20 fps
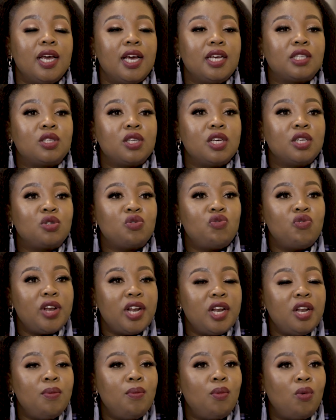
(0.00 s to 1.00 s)
it's
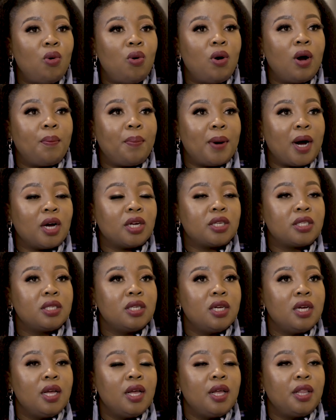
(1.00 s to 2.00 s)
really more about
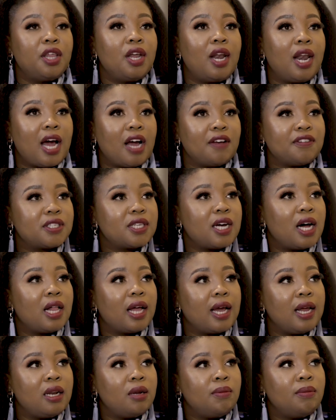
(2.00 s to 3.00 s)
the lifestyle
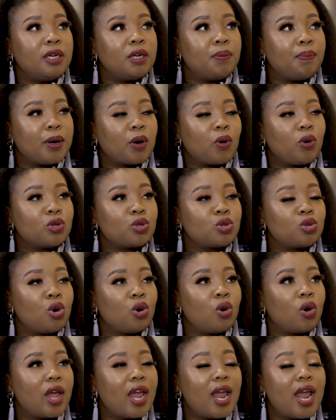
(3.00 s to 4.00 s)
element, but
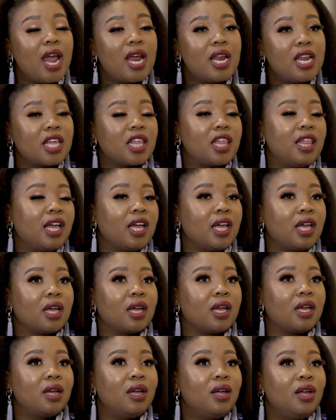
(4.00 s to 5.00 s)
also
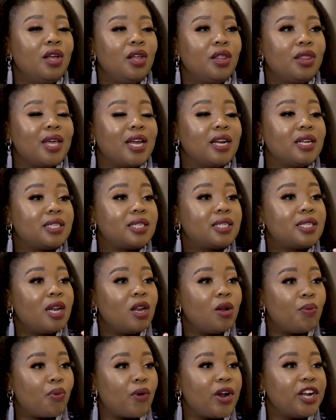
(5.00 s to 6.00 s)
anything that is
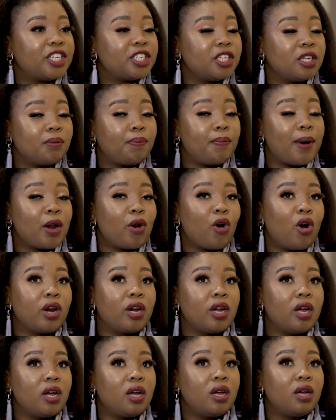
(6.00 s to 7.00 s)
celebration, but
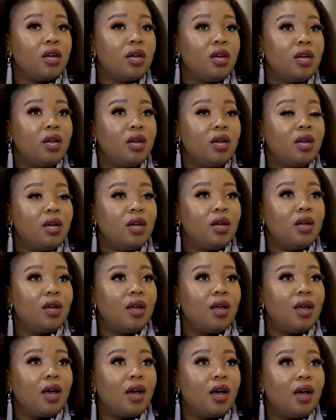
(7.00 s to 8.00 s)
on a
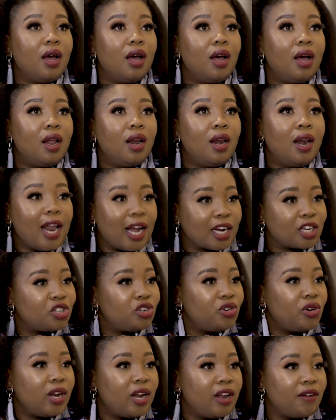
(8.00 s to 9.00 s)

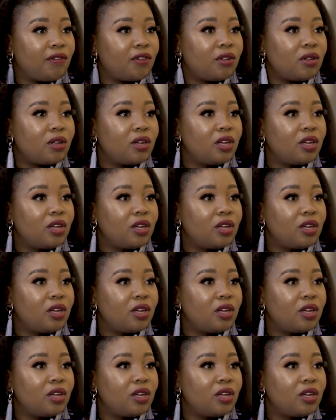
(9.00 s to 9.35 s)
luxury level.